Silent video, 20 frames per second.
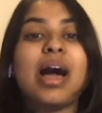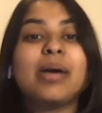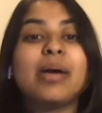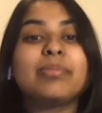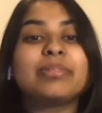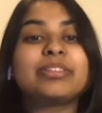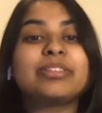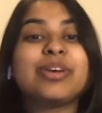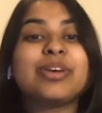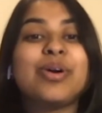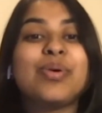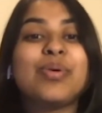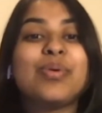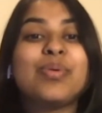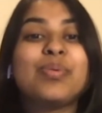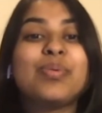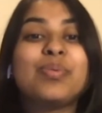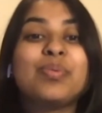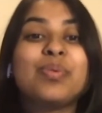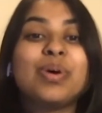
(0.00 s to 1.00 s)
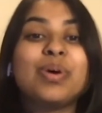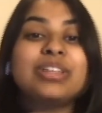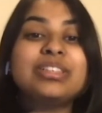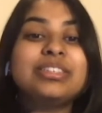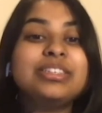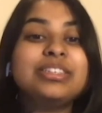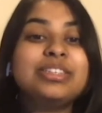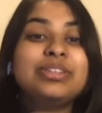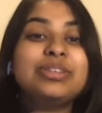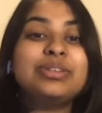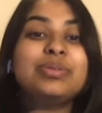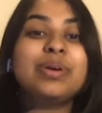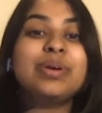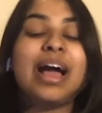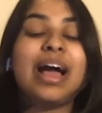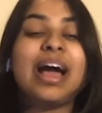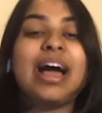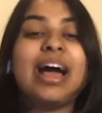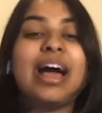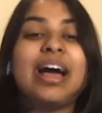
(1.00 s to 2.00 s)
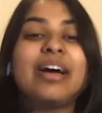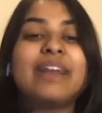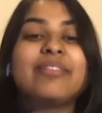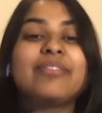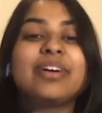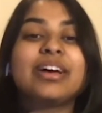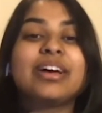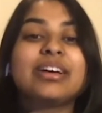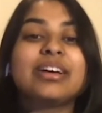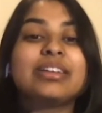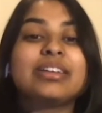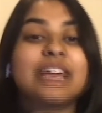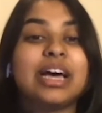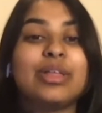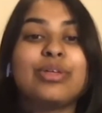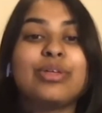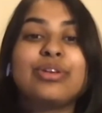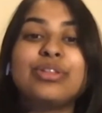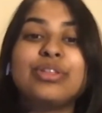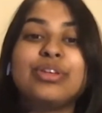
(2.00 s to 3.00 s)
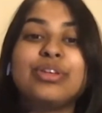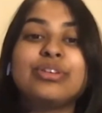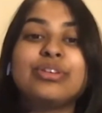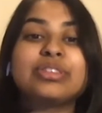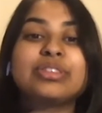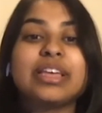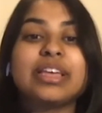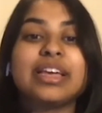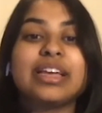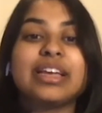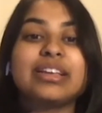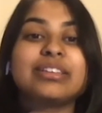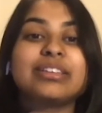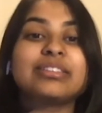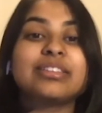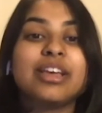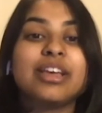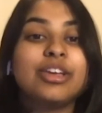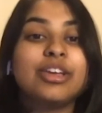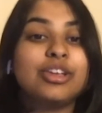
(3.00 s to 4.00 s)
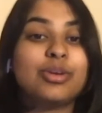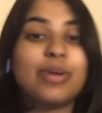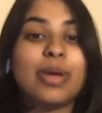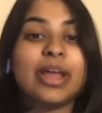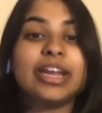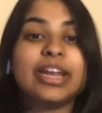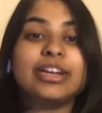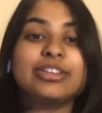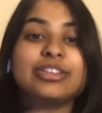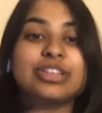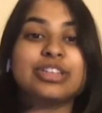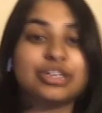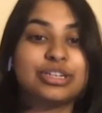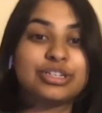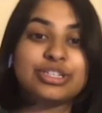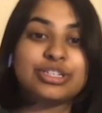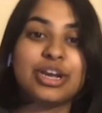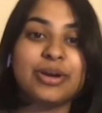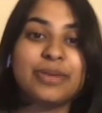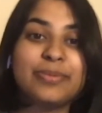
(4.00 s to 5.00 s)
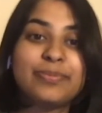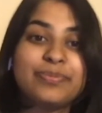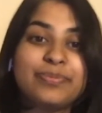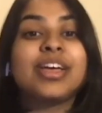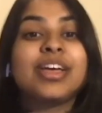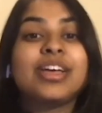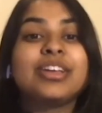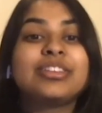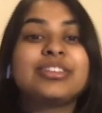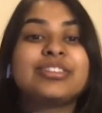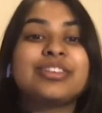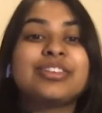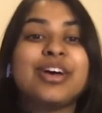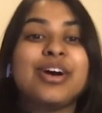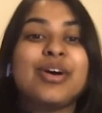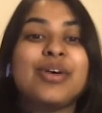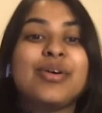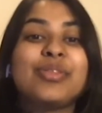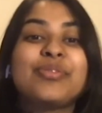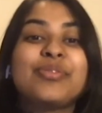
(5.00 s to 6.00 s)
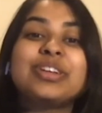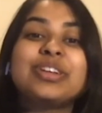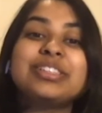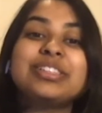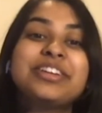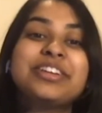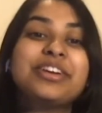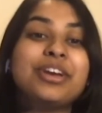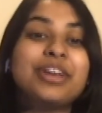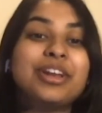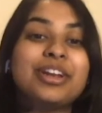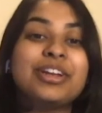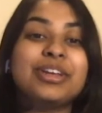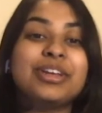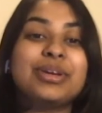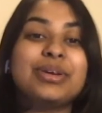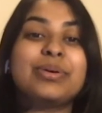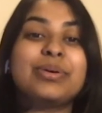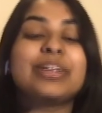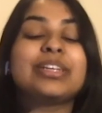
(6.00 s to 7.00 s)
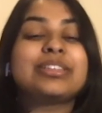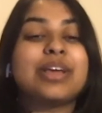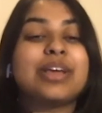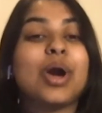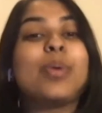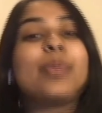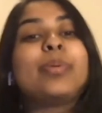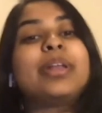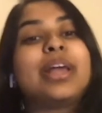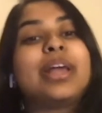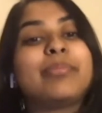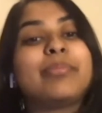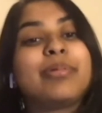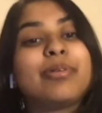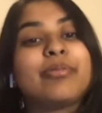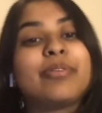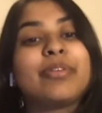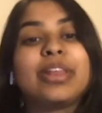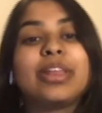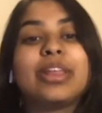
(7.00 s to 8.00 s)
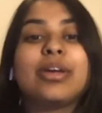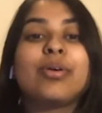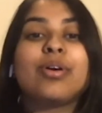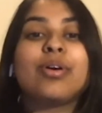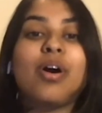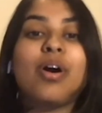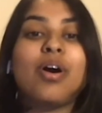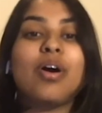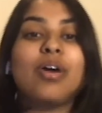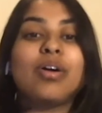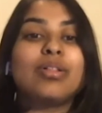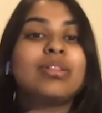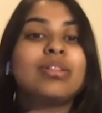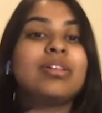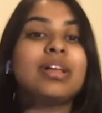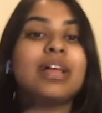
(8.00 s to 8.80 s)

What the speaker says: So once you have downloaded those things, you're ready to start your show. So the first thing you're going to do is open up your video call.